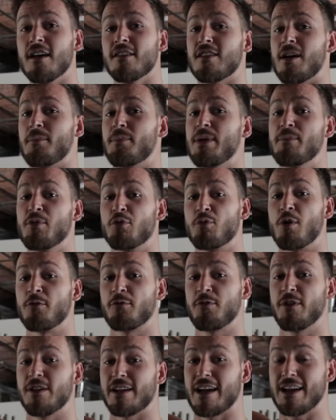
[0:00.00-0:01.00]
Some people won't
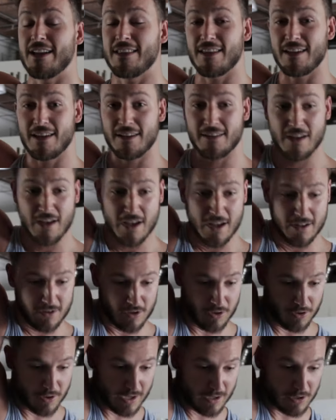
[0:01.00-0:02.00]
feel anything
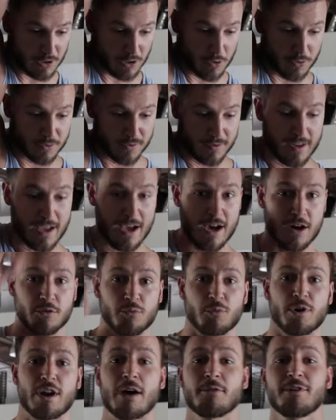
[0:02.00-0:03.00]
till they close
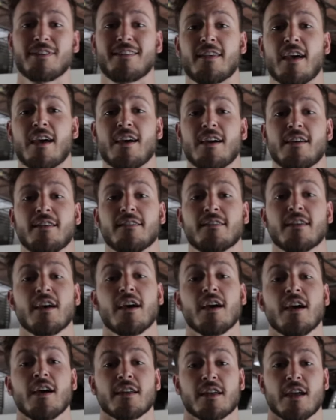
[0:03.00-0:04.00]
down. What I would say is
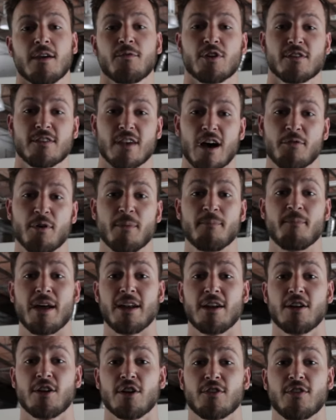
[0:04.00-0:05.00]
give yourself a
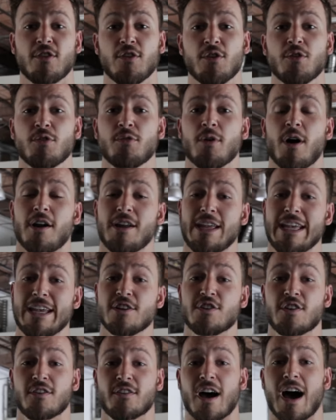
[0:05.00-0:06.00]
minute or two on
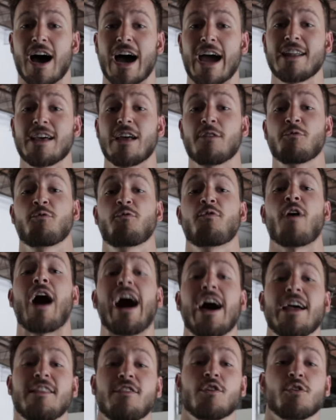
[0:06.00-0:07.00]
each side and
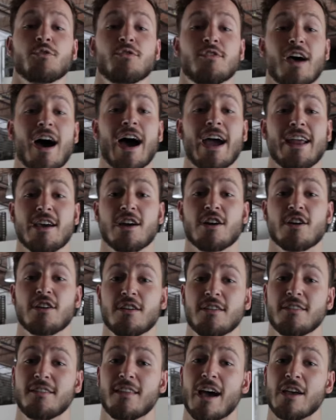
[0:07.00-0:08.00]
find those tight
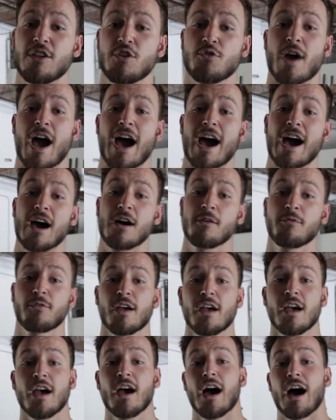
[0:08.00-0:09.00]
areas that you have,
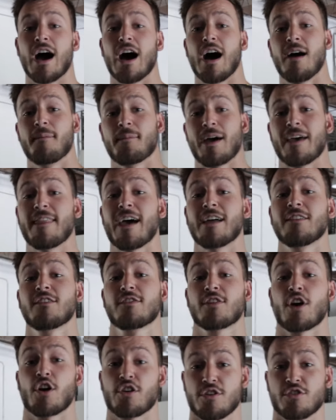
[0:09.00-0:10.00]
and then
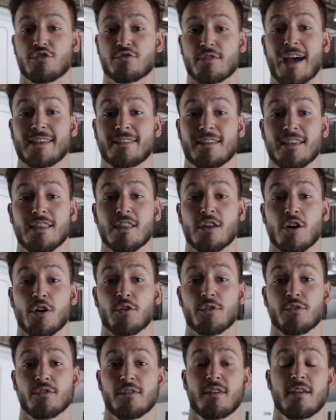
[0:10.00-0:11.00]
start addressing
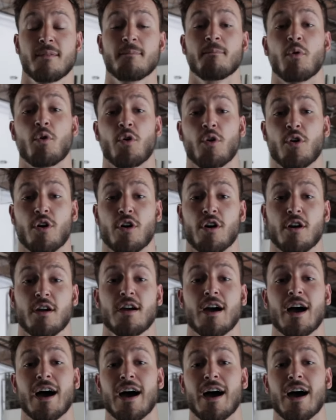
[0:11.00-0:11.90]
those more